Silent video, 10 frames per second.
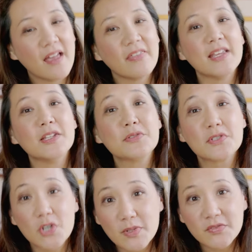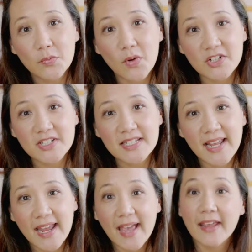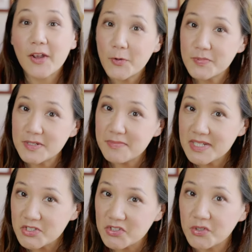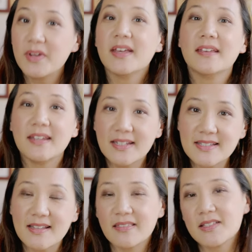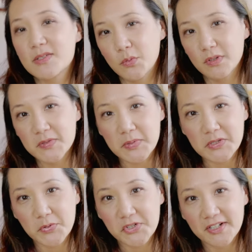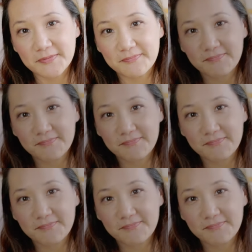Thank you so much for watching today, and I hope to meet you inside the school of Sweet Georgia.